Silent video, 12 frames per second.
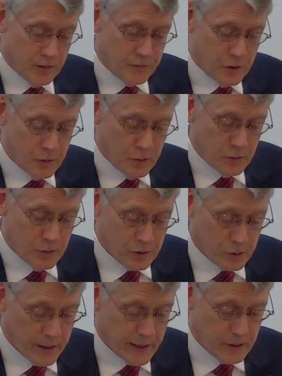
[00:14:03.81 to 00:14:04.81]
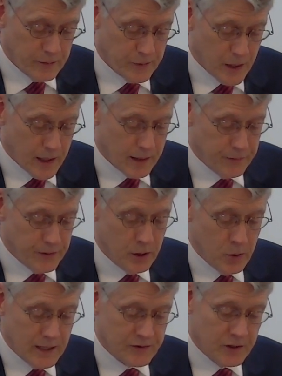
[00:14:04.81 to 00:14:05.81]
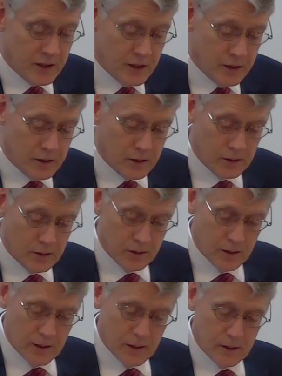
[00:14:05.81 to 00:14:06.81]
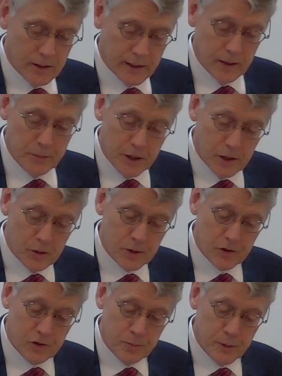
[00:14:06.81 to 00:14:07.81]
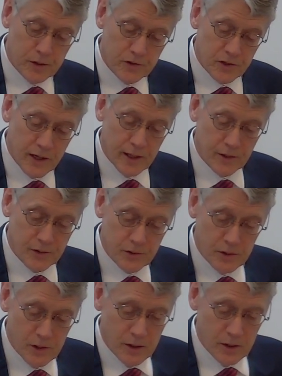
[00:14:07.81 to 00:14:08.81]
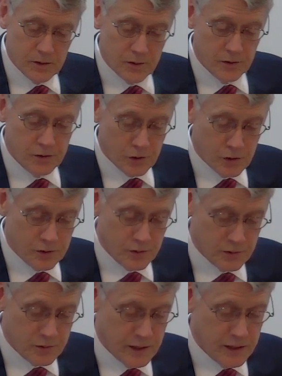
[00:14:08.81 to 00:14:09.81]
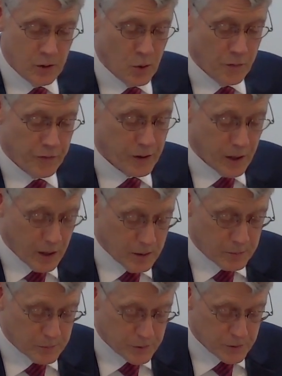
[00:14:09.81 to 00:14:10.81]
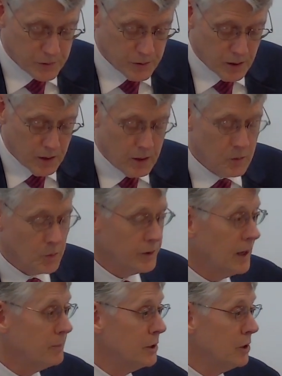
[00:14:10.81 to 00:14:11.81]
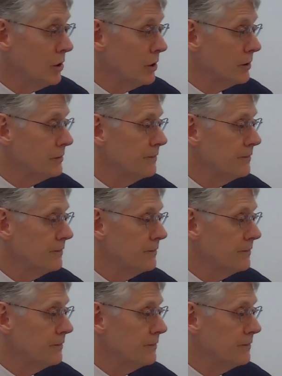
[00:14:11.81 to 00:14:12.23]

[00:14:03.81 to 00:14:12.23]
you the crown of life. He who has an ear, let him hear what the Spirit says to the churches. He who overcomes will not be hurt